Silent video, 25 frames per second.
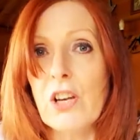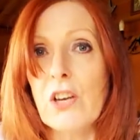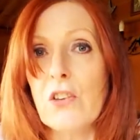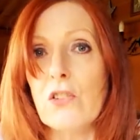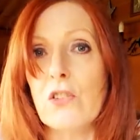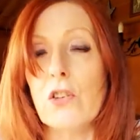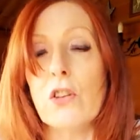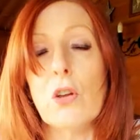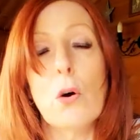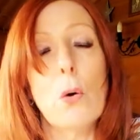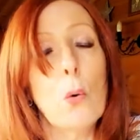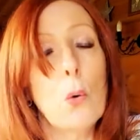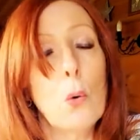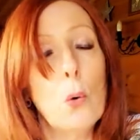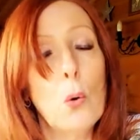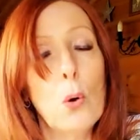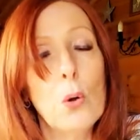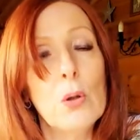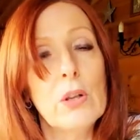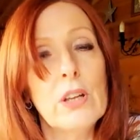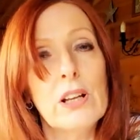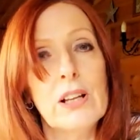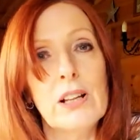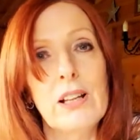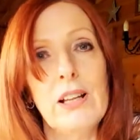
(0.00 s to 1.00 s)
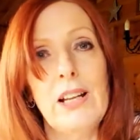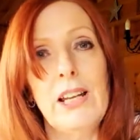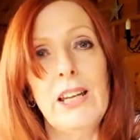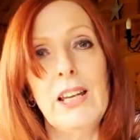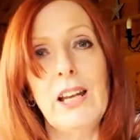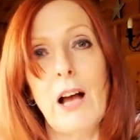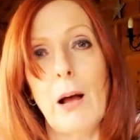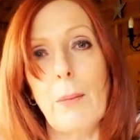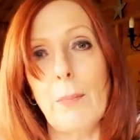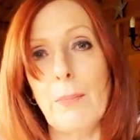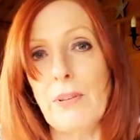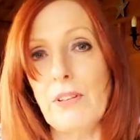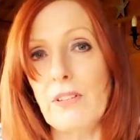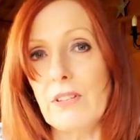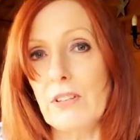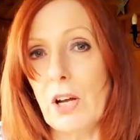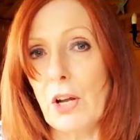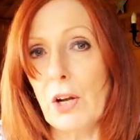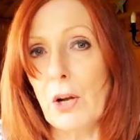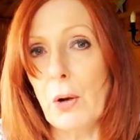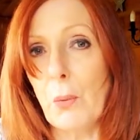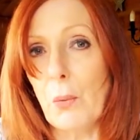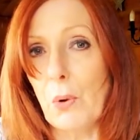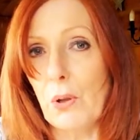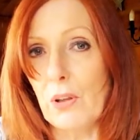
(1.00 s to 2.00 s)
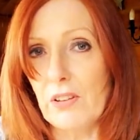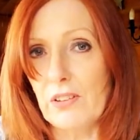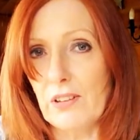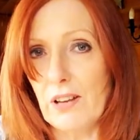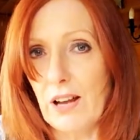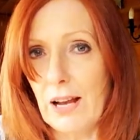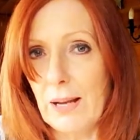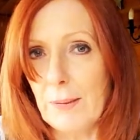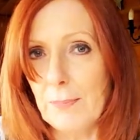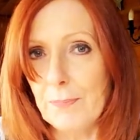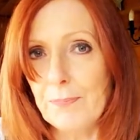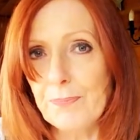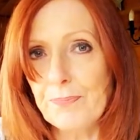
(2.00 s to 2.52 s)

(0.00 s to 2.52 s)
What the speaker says: so that all the cleaning up is done at one time.